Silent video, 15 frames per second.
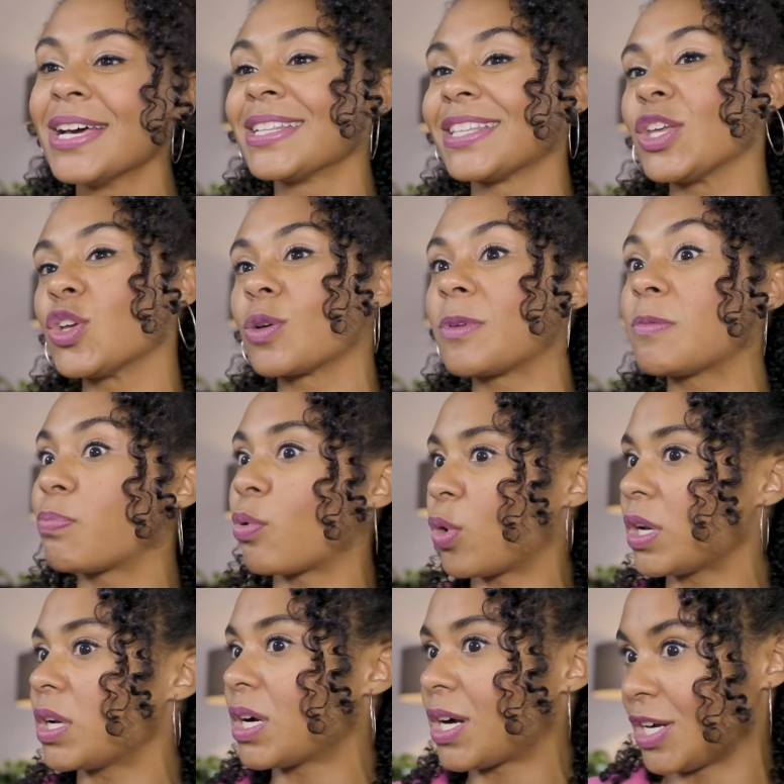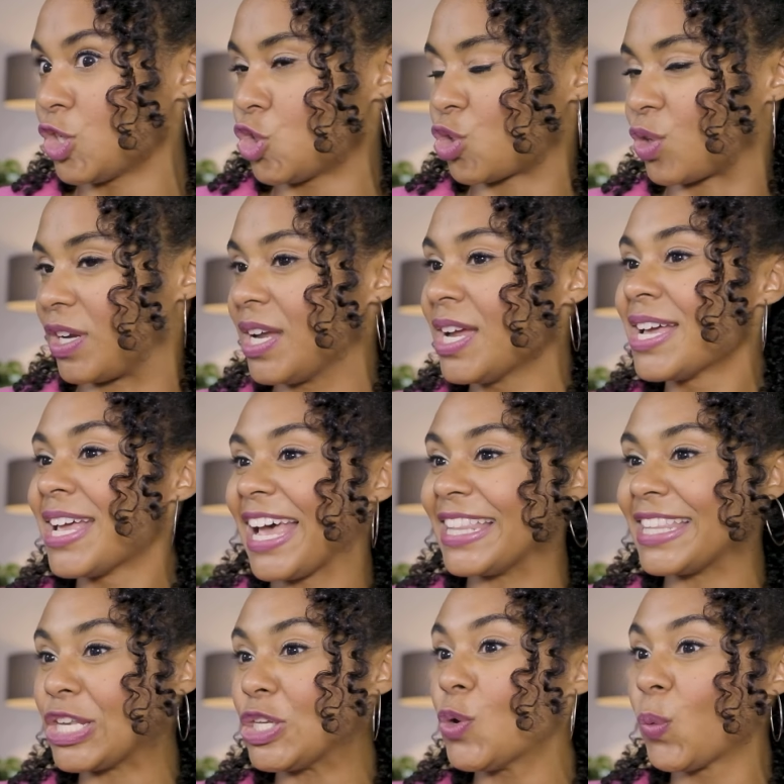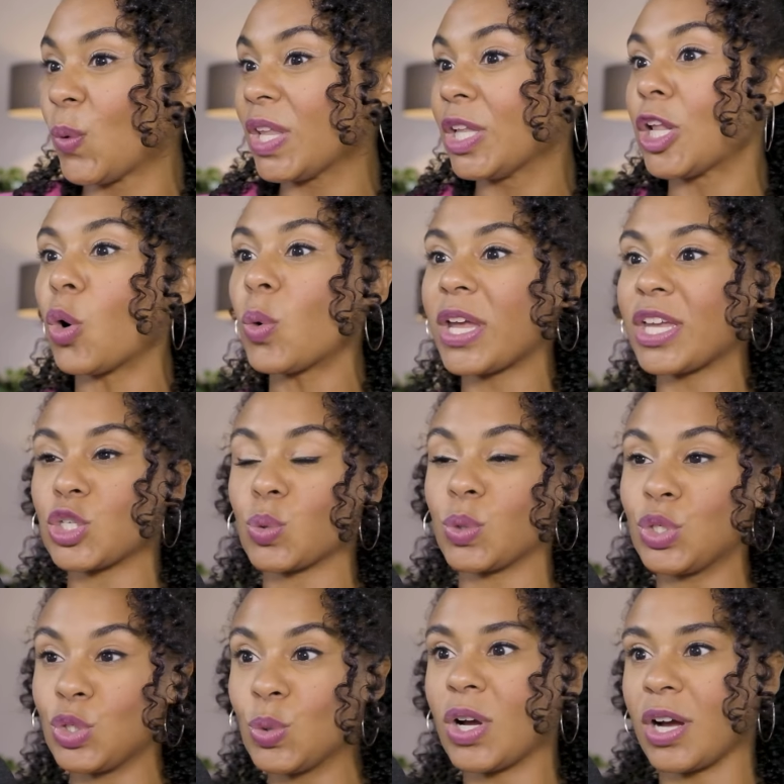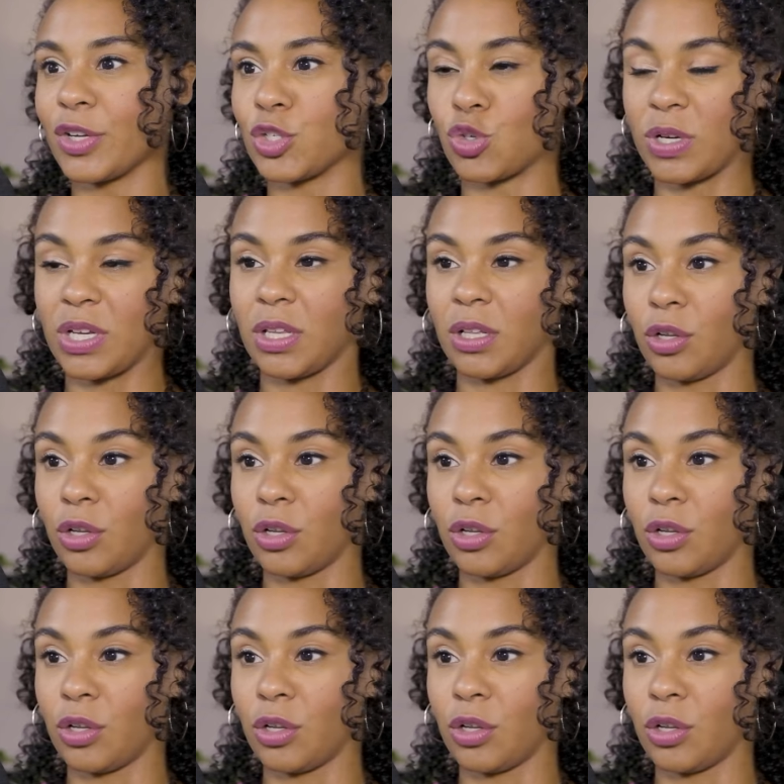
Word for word: that you could be born in a country and then you relocate to a new country,